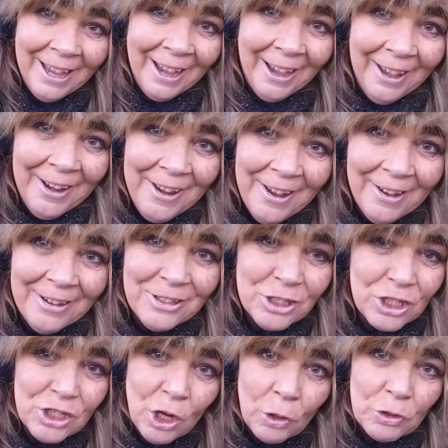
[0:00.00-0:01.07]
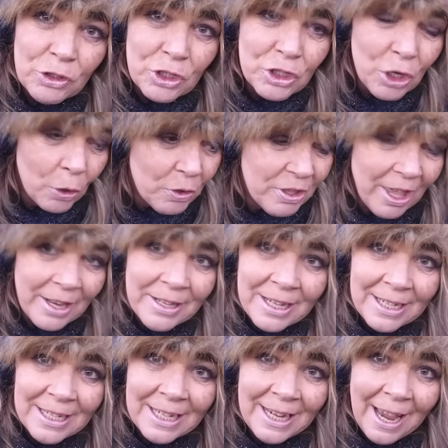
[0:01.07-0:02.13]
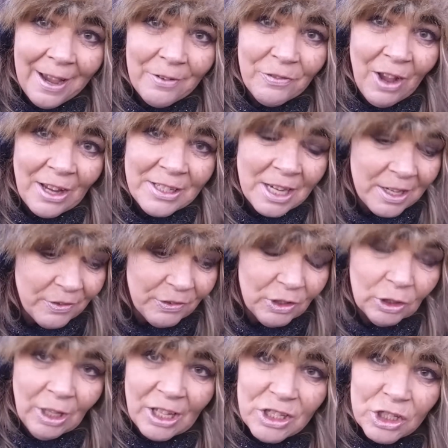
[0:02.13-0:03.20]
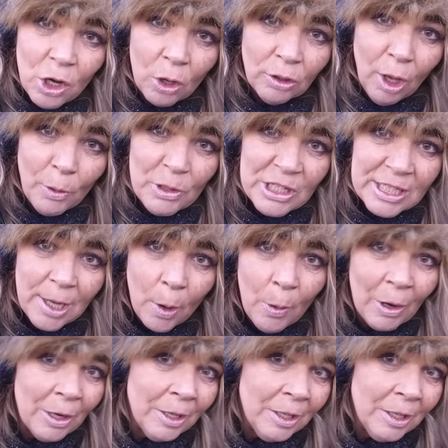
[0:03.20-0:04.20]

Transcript: And it just shows to show you then that you can't find anything unless you go low and slow.